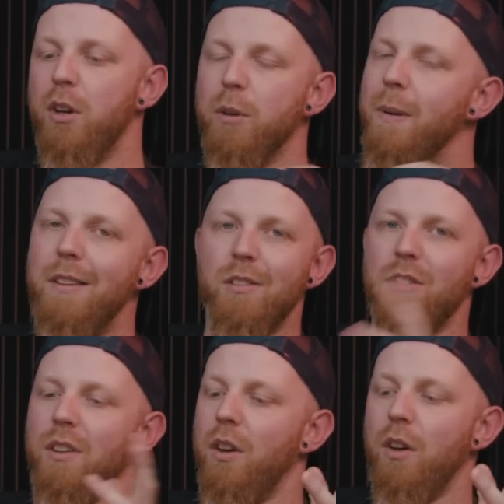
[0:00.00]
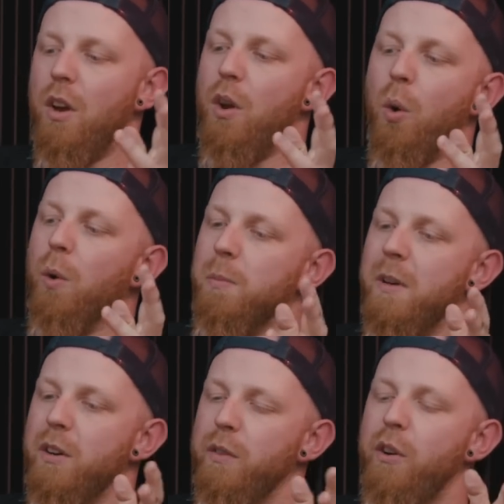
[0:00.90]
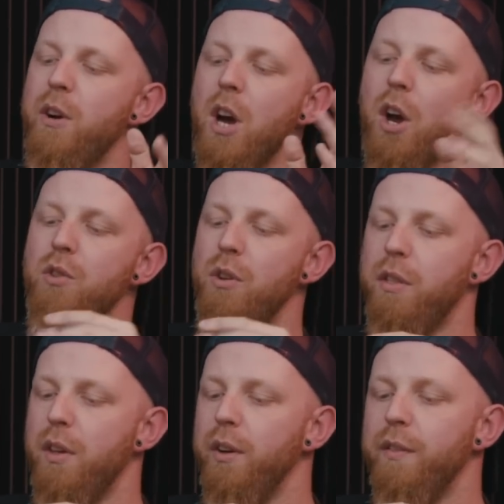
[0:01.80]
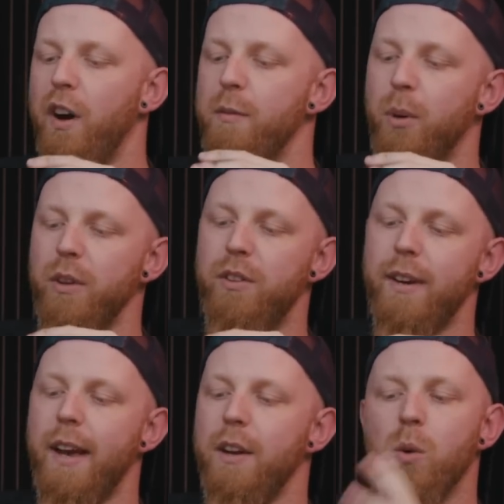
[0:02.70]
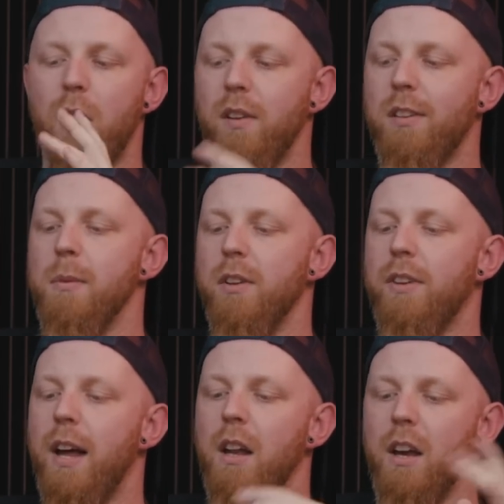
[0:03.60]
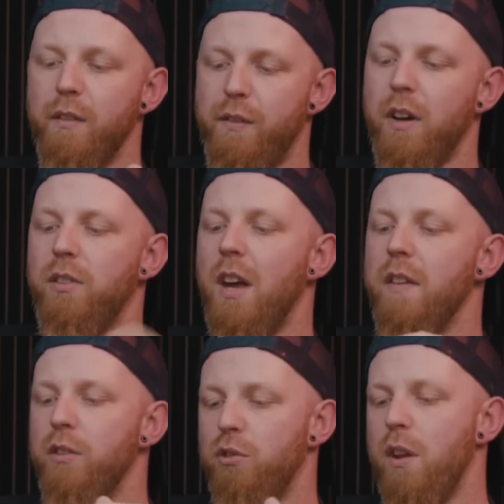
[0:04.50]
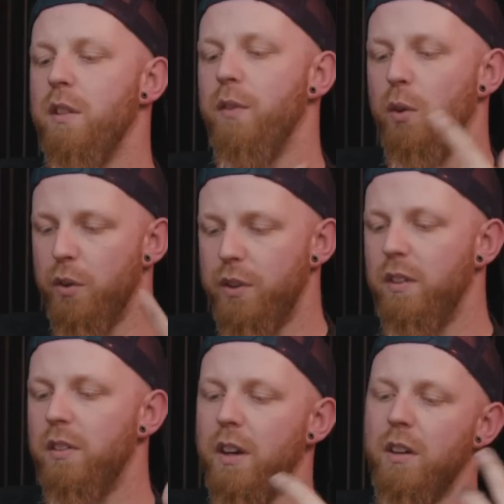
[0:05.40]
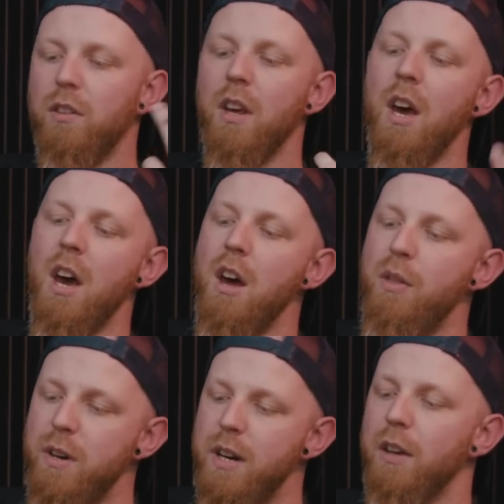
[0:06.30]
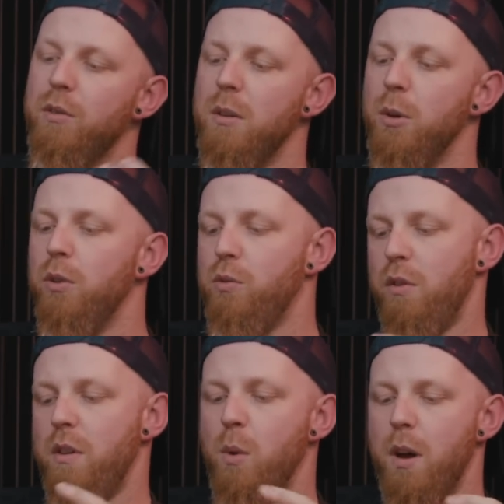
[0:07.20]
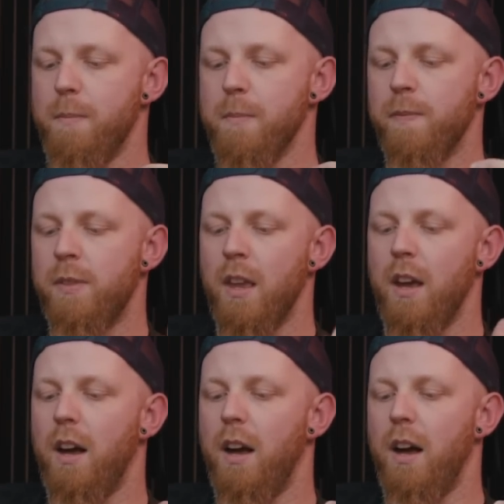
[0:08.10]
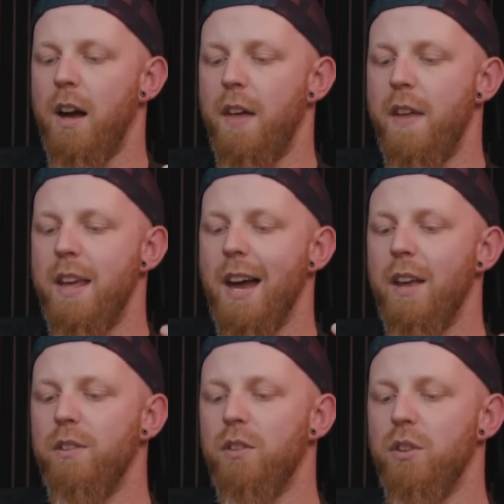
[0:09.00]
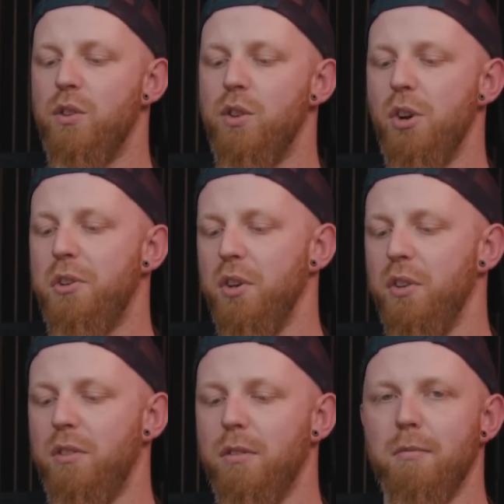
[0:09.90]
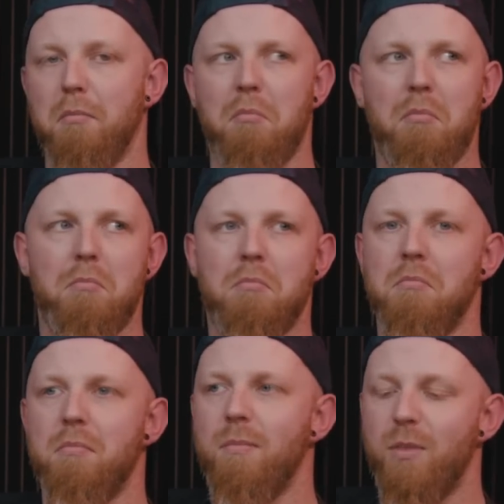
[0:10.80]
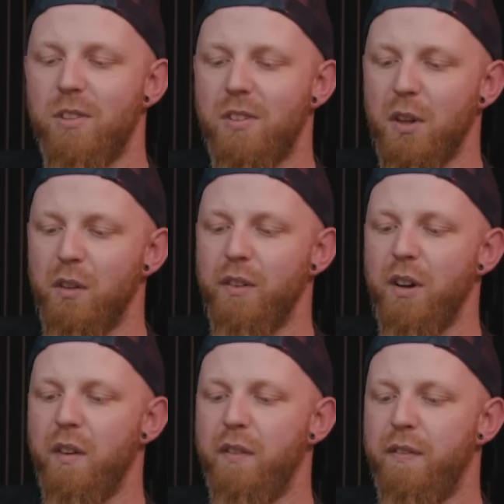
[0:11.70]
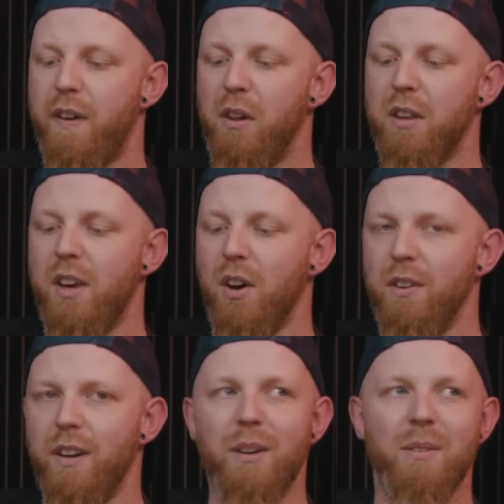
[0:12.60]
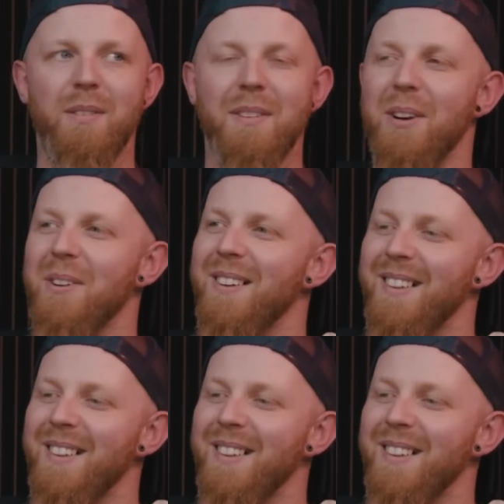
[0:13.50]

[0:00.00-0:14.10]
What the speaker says: Lord of Blades is an awesome hero. For only 135 points, you're getting quite a similar stat line. Fight 7, Strength 4, D6, 3 attacks, 3 wounds, 3-3-1. And then he has Dirters, the Silver Falchion, I don't know.